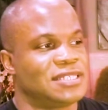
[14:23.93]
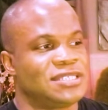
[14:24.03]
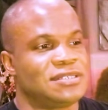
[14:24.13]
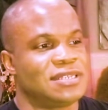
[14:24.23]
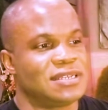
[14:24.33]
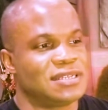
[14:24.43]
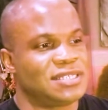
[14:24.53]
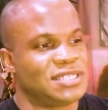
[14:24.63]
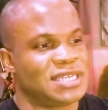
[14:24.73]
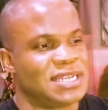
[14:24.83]
the
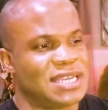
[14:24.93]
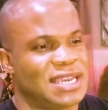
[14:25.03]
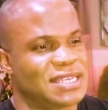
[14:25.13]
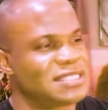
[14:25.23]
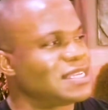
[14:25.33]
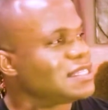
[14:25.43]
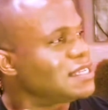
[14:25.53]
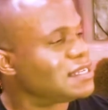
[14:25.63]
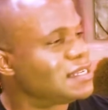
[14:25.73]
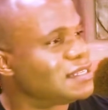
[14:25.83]
Gen X, I
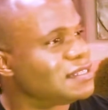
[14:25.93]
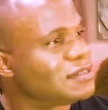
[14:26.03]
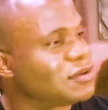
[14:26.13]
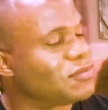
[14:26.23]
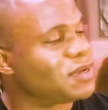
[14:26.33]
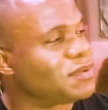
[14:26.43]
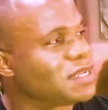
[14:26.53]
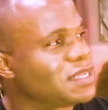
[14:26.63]
think it is. No, wait a minute.